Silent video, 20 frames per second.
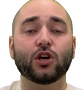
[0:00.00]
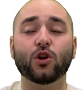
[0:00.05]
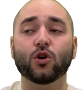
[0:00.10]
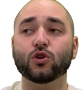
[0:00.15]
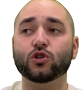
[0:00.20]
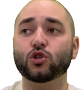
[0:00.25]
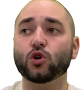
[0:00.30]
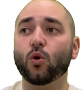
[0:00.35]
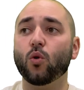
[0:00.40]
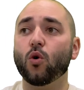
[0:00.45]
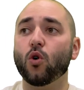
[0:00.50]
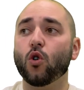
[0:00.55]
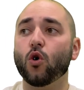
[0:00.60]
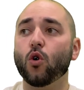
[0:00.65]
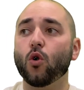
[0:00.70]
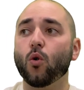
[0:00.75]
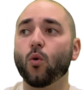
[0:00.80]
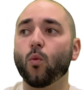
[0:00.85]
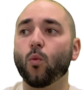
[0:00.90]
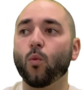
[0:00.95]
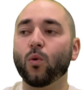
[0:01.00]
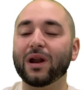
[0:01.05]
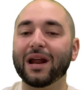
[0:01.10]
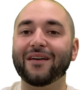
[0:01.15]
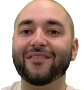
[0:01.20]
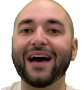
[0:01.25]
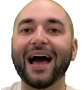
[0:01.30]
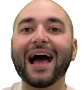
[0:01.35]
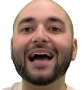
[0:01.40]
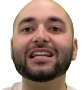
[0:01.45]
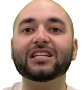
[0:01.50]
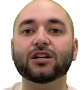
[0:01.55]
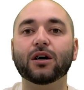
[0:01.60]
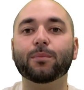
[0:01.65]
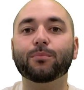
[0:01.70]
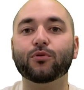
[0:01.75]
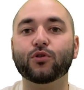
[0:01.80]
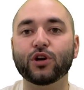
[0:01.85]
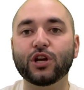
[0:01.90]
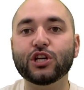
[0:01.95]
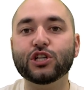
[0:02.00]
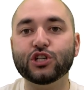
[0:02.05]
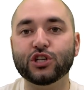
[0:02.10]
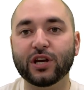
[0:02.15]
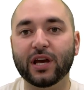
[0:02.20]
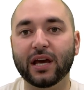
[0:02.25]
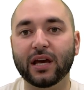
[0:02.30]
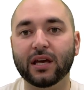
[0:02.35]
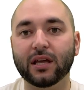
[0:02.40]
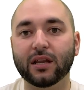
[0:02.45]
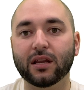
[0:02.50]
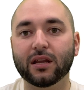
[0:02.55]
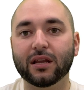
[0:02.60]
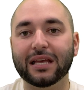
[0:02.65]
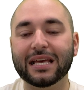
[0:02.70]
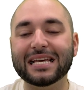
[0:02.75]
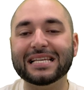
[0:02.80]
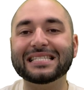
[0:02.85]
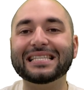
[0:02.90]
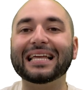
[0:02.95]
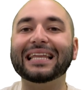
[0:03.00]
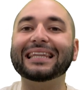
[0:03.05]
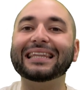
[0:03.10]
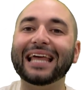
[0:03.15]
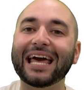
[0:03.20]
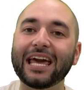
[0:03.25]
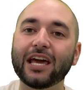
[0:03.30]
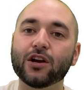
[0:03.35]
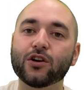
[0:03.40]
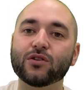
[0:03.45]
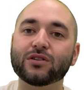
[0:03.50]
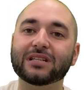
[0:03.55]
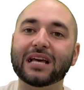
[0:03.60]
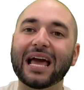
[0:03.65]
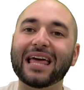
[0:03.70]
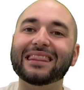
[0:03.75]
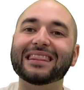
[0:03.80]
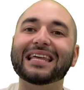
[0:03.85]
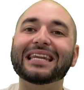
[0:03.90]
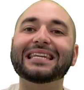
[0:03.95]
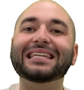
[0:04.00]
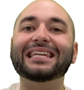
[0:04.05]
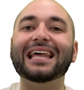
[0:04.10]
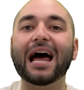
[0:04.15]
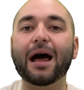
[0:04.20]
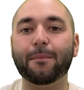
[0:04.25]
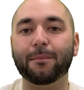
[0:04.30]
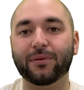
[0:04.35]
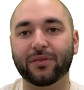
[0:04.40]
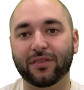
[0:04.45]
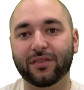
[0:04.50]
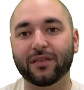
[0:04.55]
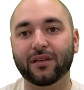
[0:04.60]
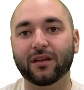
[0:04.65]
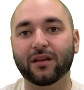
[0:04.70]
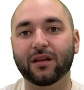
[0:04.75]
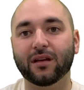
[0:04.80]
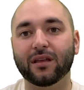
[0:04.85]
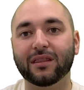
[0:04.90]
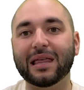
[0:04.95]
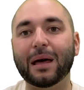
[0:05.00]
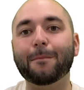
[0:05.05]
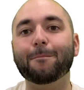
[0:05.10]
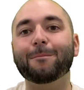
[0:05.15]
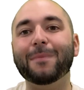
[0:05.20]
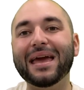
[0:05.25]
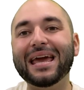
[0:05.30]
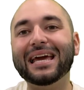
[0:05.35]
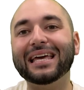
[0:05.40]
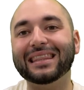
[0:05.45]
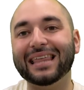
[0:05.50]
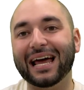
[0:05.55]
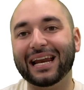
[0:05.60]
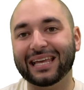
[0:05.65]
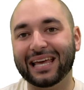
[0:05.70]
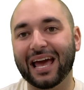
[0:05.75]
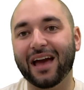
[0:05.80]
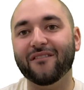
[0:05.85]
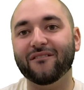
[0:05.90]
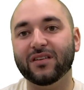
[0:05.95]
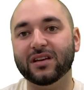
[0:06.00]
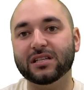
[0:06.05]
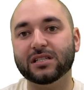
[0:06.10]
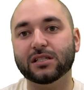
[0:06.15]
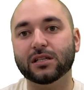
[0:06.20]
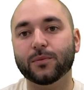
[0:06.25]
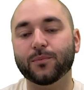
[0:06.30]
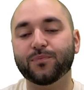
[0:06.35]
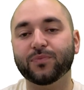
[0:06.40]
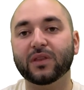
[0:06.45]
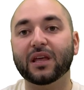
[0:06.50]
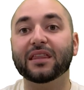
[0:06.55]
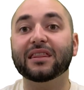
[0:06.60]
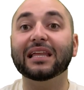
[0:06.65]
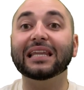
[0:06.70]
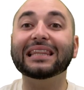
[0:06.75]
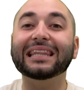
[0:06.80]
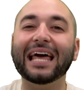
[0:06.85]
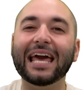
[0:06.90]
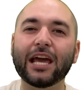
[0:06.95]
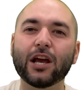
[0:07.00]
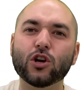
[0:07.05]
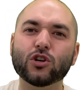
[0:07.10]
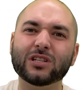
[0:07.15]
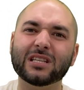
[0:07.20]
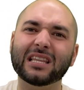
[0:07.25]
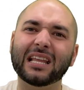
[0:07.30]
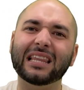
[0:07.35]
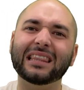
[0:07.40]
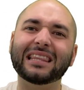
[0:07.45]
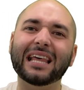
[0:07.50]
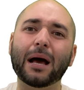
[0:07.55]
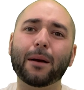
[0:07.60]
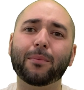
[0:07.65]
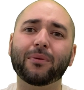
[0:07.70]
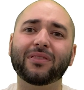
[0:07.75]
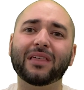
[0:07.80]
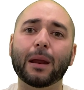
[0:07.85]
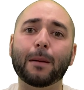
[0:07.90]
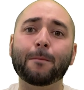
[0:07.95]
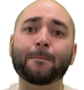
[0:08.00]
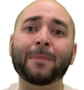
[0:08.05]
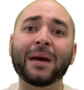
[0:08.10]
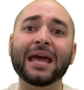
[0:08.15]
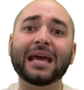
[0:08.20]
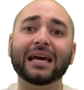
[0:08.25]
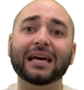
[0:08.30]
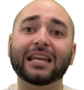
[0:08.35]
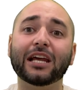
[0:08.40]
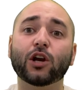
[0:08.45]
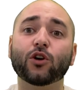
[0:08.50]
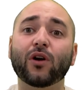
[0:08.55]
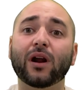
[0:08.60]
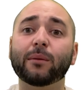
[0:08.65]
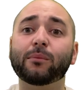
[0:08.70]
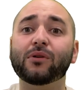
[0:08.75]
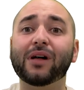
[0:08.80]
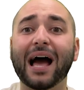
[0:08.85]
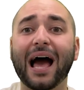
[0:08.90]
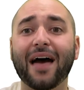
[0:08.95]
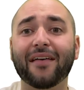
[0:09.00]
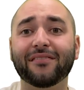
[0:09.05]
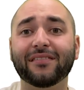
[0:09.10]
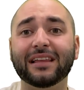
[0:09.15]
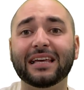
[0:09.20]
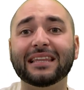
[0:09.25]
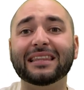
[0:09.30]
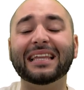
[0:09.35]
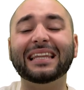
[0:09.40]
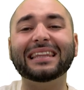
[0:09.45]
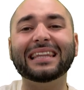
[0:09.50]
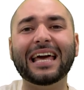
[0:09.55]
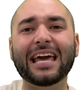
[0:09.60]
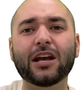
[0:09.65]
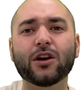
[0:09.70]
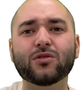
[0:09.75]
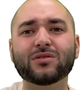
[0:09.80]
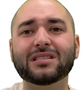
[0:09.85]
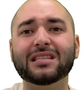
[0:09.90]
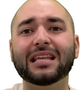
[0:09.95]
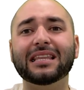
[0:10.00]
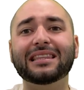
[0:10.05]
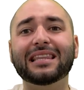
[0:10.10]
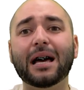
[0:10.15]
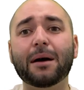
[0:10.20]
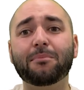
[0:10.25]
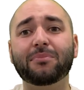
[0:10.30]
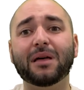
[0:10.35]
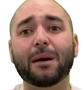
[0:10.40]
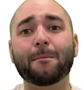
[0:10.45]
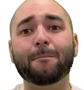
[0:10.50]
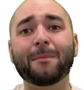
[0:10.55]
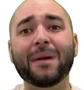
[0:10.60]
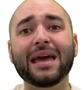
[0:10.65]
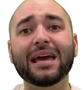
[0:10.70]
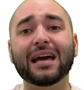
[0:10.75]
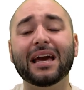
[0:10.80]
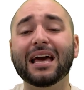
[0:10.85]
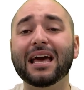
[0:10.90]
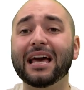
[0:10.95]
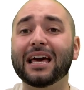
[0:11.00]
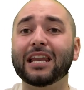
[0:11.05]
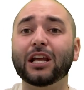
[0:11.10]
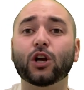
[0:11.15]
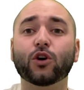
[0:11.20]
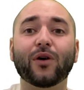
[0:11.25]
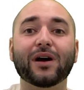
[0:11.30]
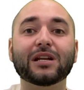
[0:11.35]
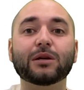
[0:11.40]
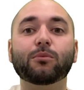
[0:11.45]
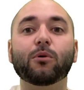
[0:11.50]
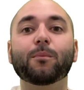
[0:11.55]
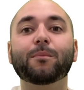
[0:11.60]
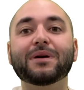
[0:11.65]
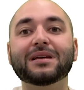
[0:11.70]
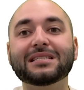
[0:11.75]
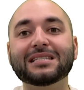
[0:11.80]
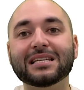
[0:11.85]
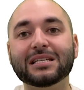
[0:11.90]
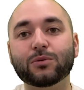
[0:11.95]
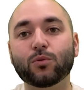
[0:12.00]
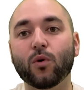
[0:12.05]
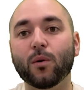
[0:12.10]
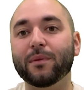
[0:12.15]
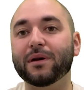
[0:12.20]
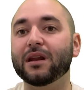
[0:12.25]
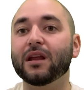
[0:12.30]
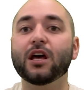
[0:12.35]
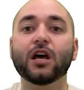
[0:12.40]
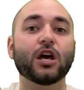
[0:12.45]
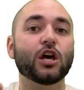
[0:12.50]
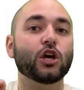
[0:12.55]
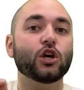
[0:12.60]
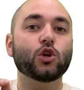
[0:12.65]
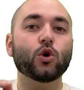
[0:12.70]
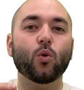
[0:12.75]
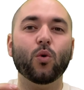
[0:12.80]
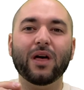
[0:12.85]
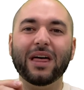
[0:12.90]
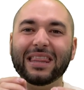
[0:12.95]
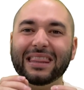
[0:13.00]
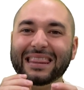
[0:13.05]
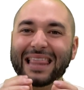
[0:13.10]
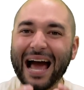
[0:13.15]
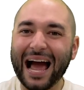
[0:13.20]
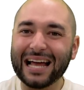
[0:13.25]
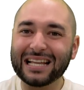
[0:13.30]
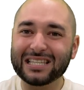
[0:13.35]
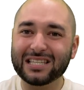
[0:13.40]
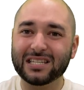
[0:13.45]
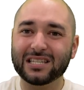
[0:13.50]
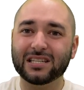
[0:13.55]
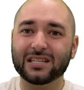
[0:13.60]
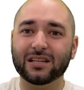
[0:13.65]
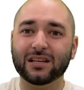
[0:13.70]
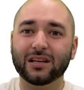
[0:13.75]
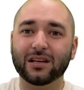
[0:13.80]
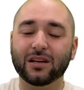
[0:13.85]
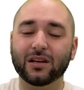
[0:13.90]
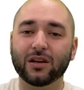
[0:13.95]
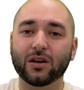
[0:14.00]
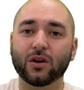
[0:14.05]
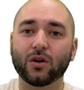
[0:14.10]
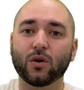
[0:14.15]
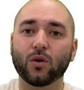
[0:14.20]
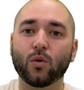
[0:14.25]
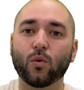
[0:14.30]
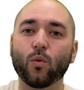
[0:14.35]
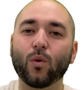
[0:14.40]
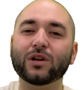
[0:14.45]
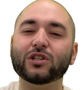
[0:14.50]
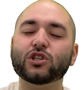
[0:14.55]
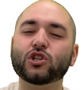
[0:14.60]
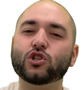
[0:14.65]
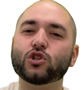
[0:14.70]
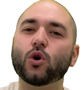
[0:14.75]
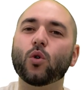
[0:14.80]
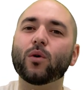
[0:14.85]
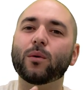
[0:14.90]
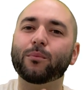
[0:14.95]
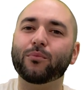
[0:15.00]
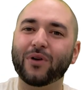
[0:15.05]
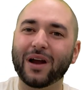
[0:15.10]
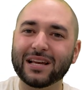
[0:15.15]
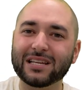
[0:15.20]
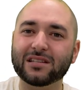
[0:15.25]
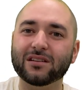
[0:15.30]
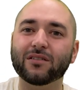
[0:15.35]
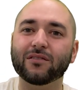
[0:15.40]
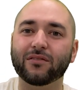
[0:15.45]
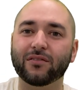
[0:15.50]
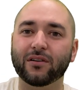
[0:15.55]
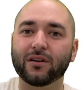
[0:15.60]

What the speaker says: So what I've had to appreciate is the layers and the depth that make that canvas. The layers and the depth that make an incredible athlete. The layers and the depth that make an incredible businesswoman. That's what's so impressive.